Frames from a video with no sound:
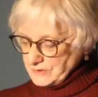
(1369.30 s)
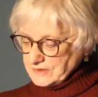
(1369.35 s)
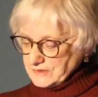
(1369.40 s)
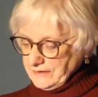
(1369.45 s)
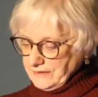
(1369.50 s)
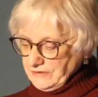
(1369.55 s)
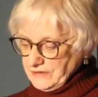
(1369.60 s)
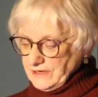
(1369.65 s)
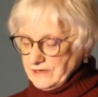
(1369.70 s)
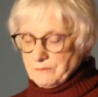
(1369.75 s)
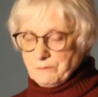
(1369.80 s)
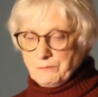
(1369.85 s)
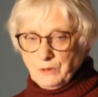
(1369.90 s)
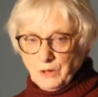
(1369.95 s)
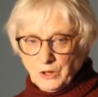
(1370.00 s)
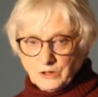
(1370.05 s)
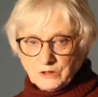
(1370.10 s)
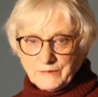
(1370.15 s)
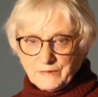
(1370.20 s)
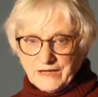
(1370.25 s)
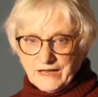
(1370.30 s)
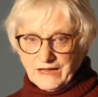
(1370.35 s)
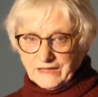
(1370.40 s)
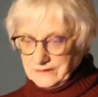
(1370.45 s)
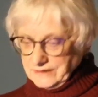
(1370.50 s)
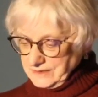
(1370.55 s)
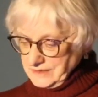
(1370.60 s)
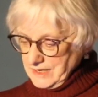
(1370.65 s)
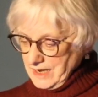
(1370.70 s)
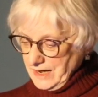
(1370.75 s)
living in Pullman at
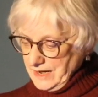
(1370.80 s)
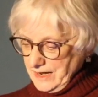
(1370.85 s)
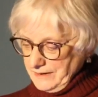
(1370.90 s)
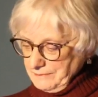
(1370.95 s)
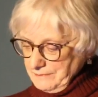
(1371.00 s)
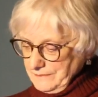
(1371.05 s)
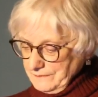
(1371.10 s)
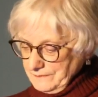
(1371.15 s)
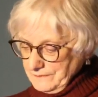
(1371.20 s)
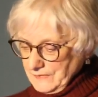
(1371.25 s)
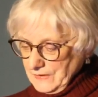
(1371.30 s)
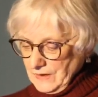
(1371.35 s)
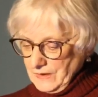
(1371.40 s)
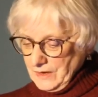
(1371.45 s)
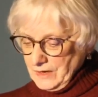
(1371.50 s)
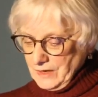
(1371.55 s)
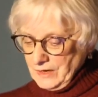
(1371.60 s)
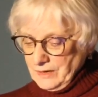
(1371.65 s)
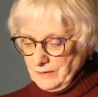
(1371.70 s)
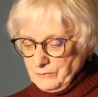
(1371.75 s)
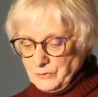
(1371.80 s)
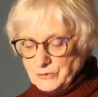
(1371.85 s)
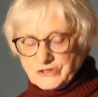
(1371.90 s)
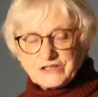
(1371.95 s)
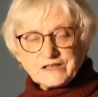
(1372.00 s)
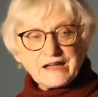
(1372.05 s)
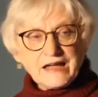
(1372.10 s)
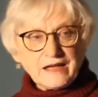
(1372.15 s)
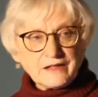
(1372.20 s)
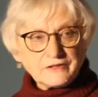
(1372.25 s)
the time, put
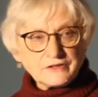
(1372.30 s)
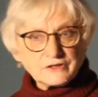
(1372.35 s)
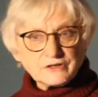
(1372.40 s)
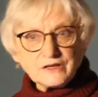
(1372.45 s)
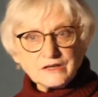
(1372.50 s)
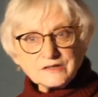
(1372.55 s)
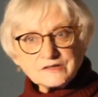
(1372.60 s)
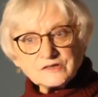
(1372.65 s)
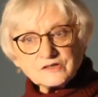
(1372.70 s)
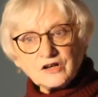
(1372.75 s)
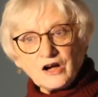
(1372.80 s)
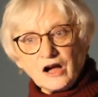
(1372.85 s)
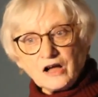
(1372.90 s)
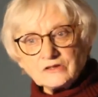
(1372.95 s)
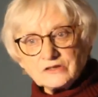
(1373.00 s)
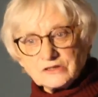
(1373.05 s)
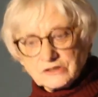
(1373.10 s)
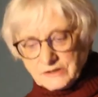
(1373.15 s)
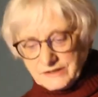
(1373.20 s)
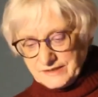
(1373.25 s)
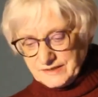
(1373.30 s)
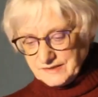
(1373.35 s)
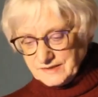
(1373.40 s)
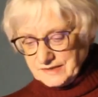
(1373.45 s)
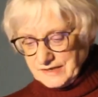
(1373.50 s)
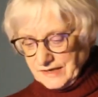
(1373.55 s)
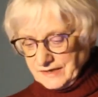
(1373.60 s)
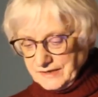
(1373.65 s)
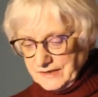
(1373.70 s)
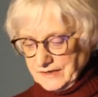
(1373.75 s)
together a scholarly
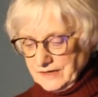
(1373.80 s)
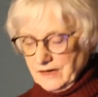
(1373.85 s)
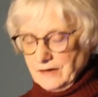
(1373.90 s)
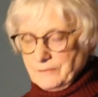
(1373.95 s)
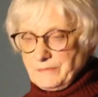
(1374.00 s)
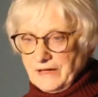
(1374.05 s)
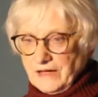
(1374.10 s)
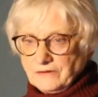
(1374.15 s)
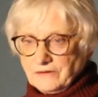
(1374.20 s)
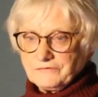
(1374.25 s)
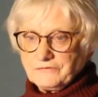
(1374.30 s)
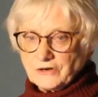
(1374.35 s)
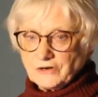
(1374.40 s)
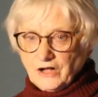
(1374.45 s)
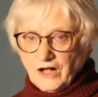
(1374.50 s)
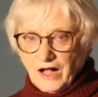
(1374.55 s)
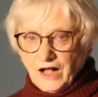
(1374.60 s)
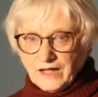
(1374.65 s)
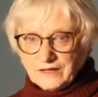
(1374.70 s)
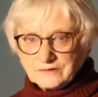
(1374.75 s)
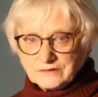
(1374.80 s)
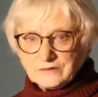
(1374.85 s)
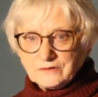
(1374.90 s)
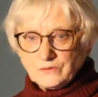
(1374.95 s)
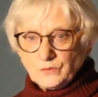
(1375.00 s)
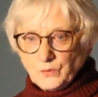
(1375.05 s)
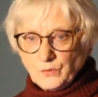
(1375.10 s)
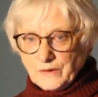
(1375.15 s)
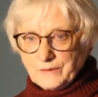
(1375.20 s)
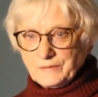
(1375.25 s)
study about forgotten
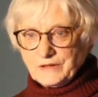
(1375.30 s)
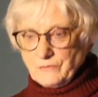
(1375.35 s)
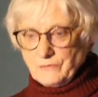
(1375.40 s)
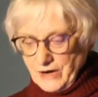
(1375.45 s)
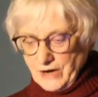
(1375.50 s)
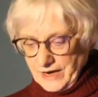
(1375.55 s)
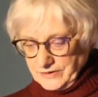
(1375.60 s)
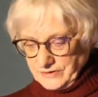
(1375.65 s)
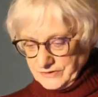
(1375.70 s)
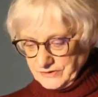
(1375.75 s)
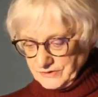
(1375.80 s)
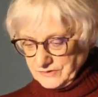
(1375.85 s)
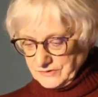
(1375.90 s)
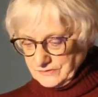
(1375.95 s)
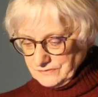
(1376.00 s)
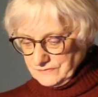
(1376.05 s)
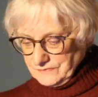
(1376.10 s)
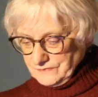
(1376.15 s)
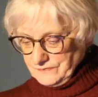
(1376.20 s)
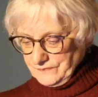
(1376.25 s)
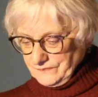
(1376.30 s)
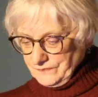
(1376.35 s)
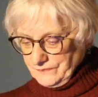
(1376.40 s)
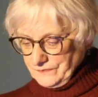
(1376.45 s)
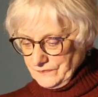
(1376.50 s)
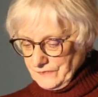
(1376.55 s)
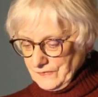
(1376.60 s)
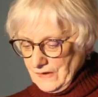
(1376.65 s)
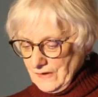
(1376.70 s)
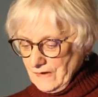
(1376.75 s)
women writers,
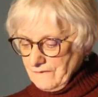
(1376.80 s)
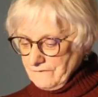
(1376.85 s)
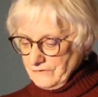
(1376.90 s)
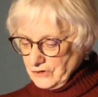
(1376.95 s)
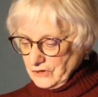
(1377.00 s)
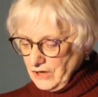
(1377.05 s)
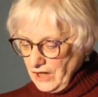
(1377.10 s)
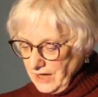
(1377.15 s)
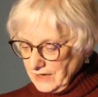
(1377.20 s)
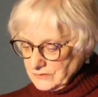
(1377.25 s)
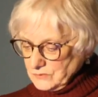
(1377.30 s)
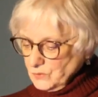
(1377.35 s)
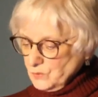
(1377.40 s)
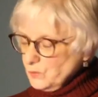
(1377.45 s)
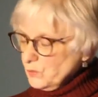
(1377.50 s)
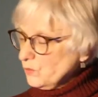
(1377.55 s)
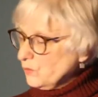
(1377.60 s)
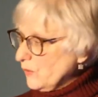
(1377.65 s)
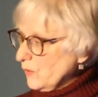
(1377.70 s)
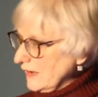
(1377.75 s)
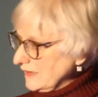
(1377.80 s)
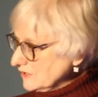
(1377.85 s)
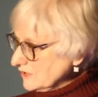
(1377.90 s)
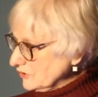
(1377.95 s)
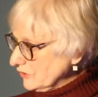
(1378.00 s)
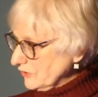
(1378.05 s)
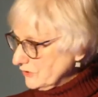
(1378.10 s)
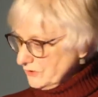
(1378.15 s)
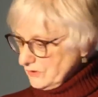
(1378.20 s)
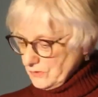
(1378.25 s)
forgotten
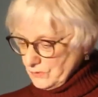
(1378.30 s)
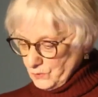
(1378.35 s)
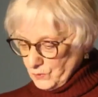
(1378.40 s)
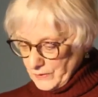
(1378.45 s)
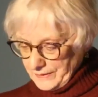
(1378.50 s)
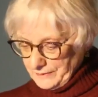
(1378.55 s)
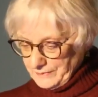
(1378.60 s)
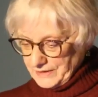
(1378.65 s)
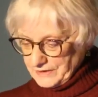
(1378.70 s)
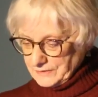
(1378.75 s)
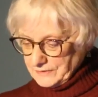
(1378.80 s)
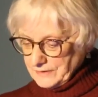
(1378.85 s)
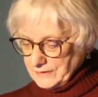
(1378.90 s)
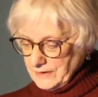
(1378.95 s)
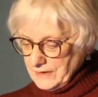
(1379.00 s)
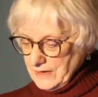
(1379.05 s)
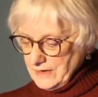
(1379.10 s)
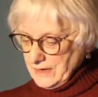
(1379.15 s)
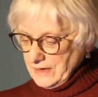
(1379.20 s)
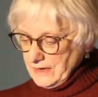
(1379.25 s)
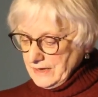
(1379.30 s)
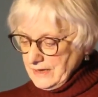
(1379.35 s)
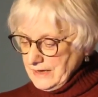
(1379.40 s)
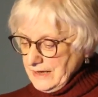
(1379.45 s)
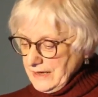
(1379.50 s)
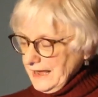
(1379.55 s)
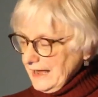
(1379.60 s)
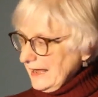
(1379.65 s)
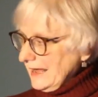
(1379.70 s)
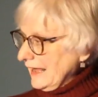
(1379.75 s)
Western women,
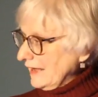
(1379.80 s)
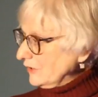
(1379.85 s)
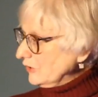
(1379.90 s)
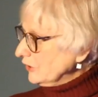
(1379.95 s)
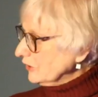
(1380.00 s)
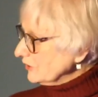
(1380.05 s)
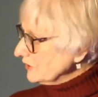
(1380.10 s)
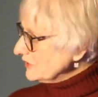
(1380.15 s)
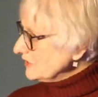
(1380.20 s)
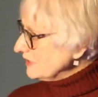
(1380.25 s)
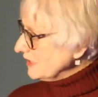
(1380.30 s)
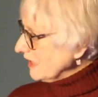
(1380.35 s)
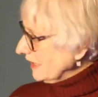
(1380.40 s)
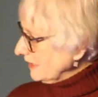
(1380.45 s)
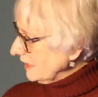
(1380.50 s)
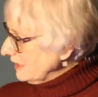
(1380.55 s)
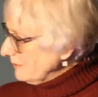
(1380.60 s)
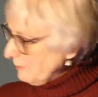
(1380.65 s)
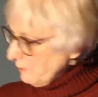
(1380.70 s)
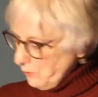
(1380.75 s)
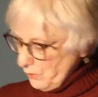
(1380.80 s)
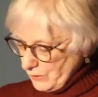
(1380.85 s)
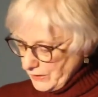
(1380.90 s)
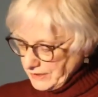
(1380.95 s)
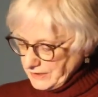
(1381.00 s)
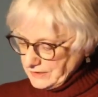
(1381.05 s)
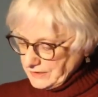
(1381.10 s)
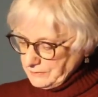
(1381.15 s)
and her study pointed